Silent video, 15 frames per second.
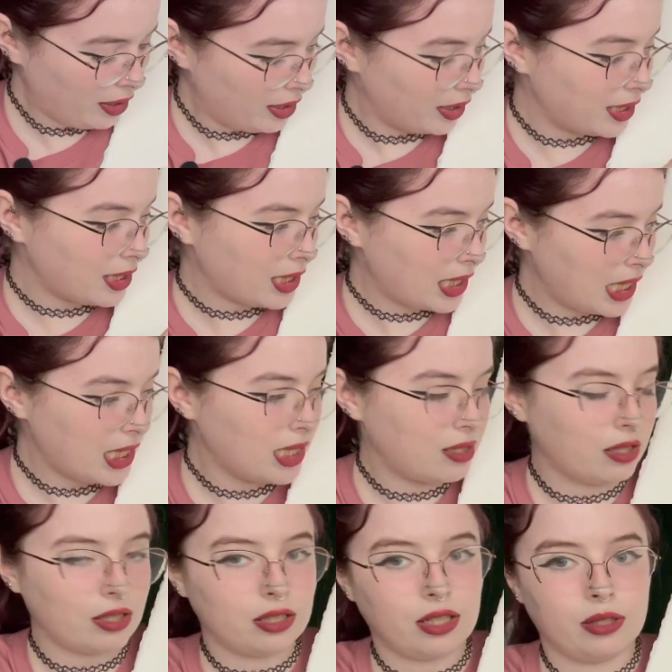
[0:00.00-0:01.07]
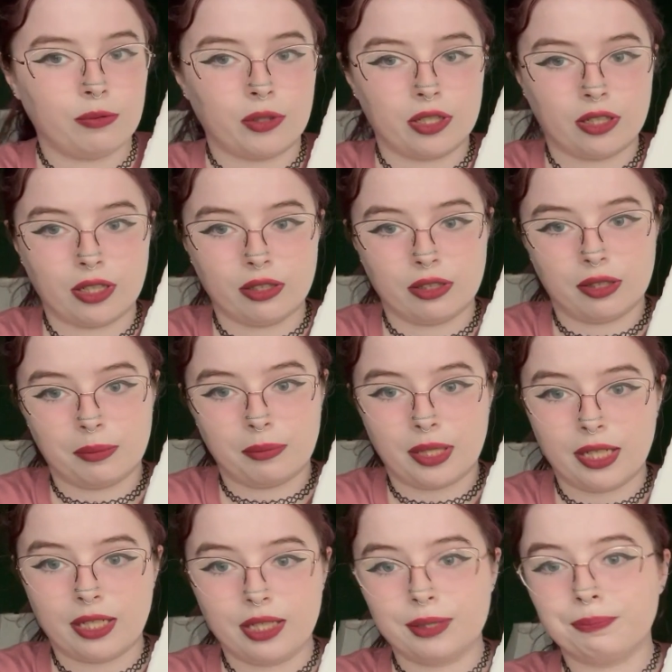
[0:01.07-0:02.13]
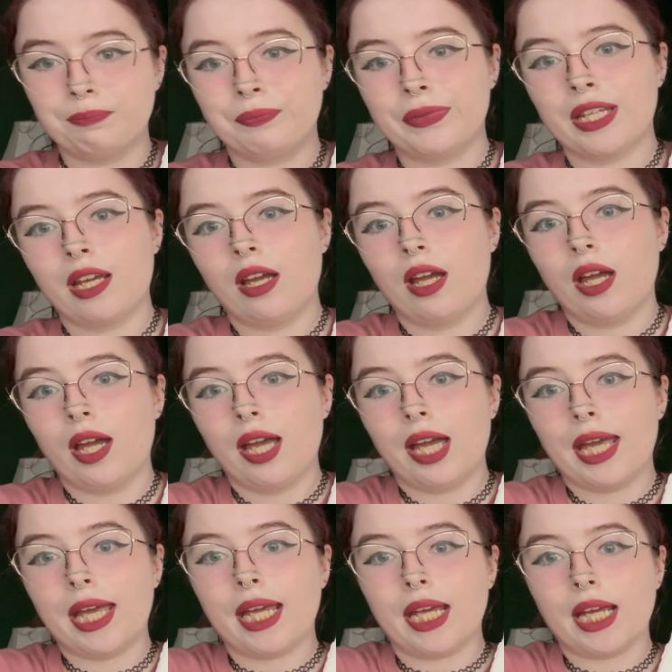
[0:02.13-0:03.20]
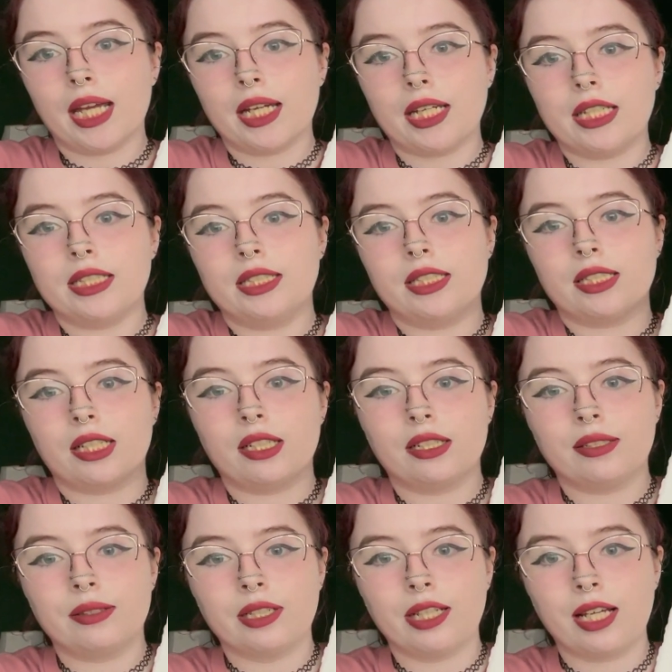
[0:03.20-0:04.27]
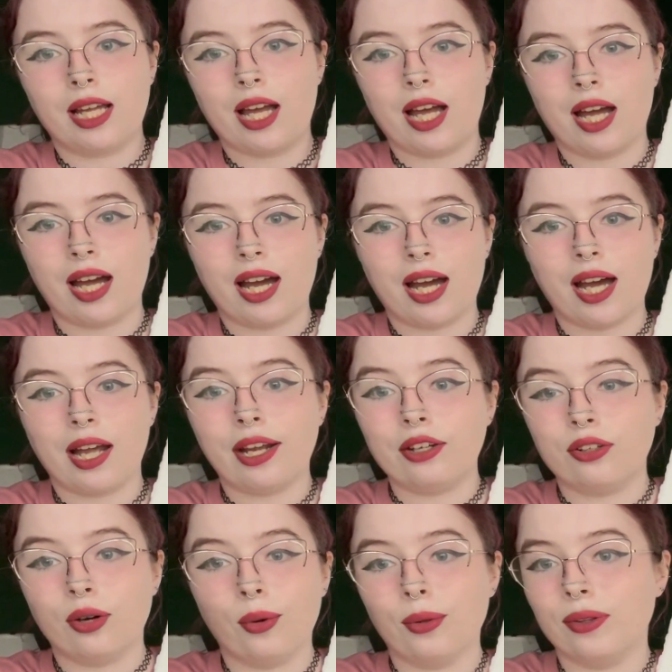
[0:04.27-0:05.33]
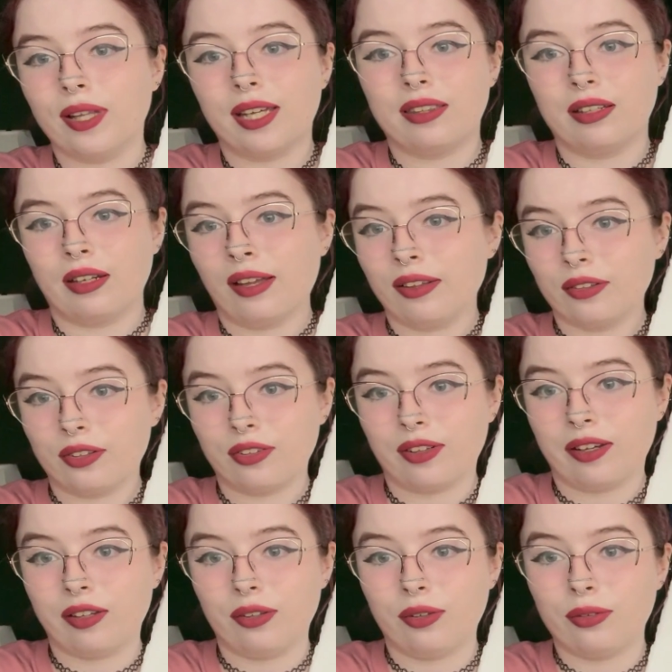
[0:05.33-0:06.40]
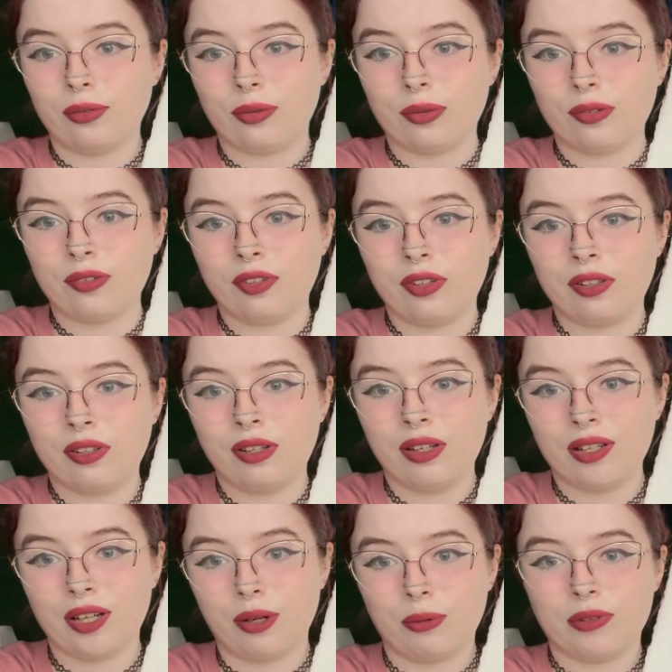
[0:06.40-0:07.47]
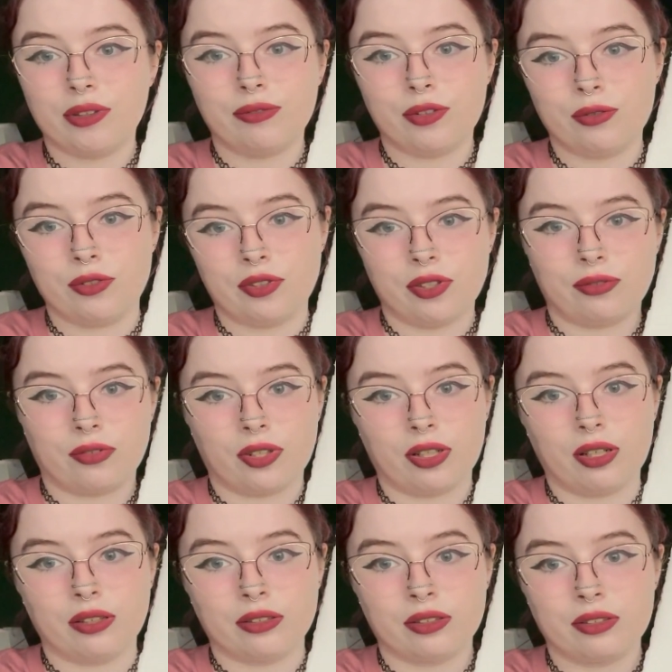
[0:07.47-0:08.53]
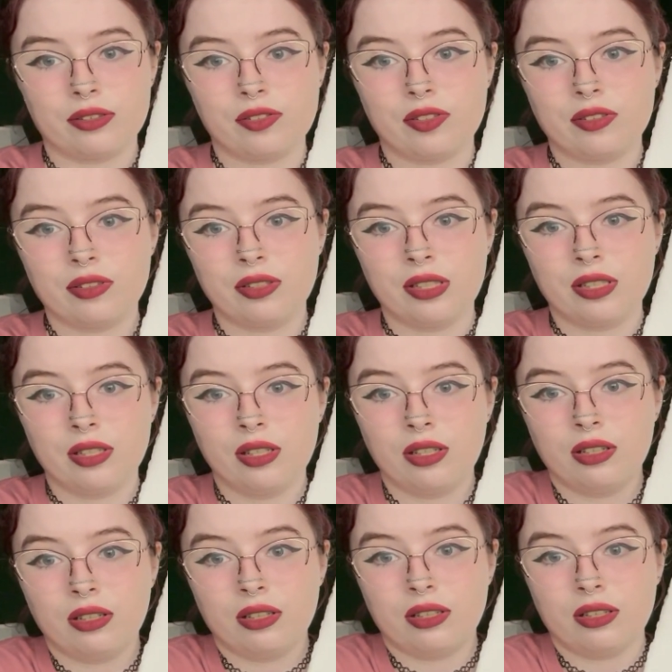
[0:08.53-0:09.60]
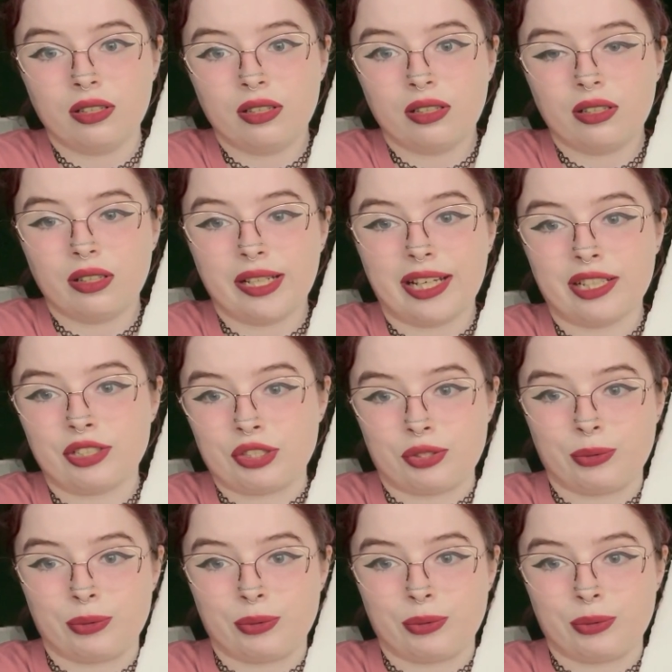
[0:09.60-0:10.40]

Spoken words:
this is done in watercolor and pen. And I don't like the colors I used. I would have used different colors. I just